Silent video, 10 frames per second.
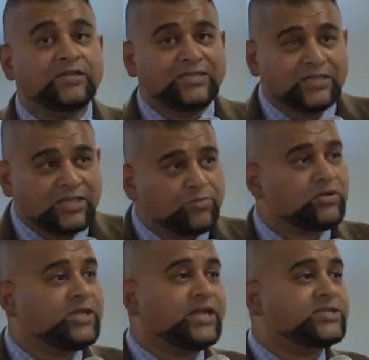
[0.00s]

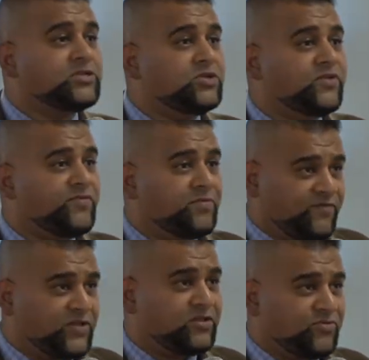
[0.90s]
deliberately excluded from the
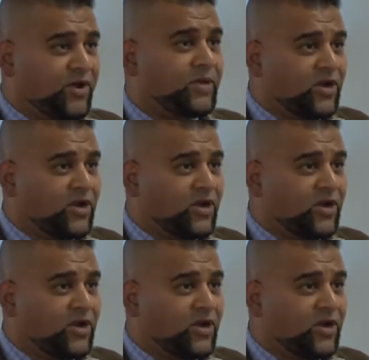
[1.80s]
philanthropic